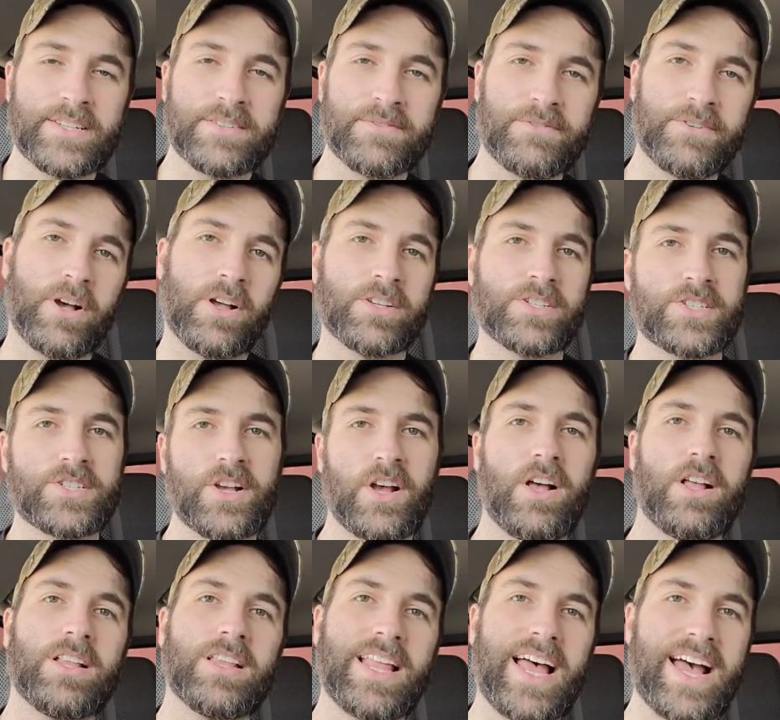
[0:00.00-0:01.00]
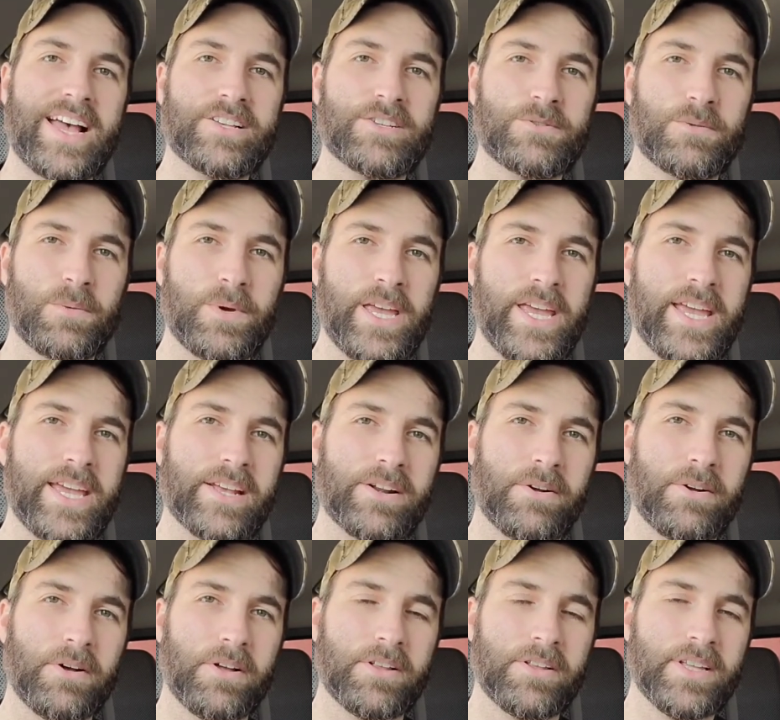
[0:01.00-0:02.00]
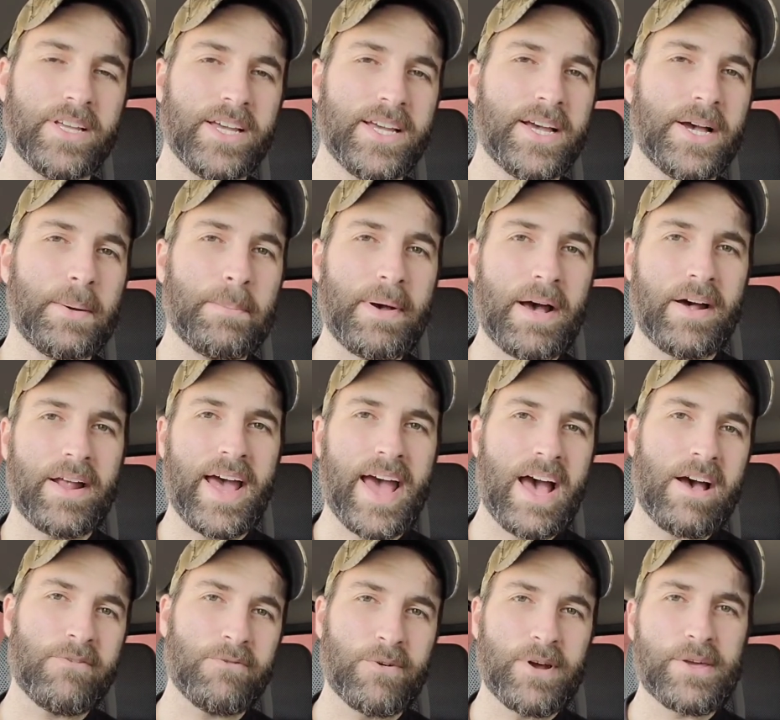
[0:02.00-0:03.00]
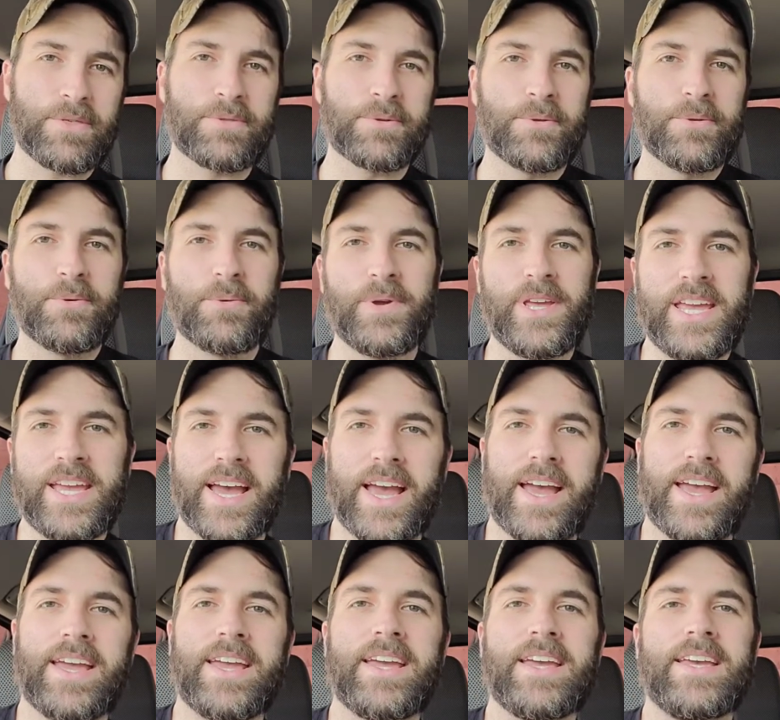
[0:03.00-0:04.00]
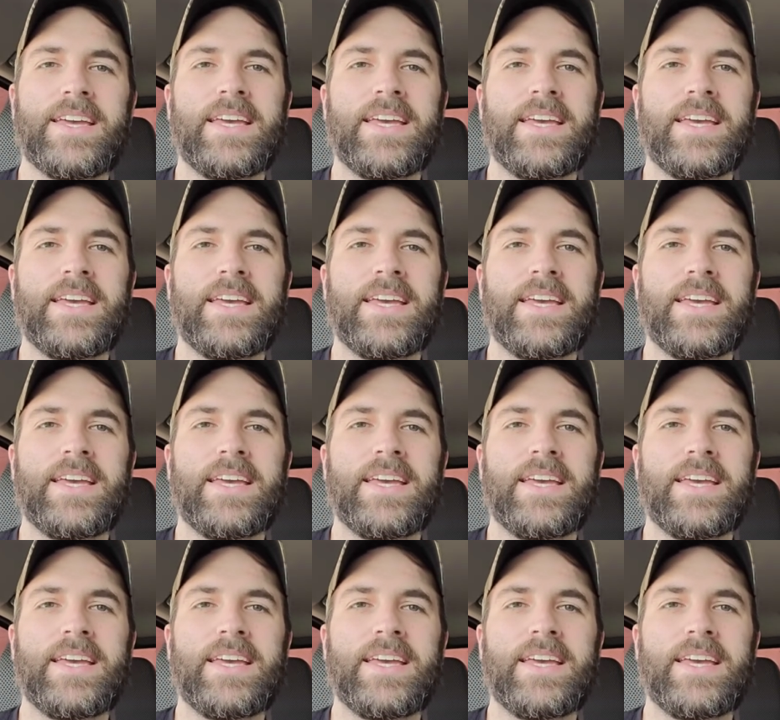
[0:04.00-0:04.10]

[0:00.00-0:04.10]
If y'all saw last week at all, about halfway through the week, I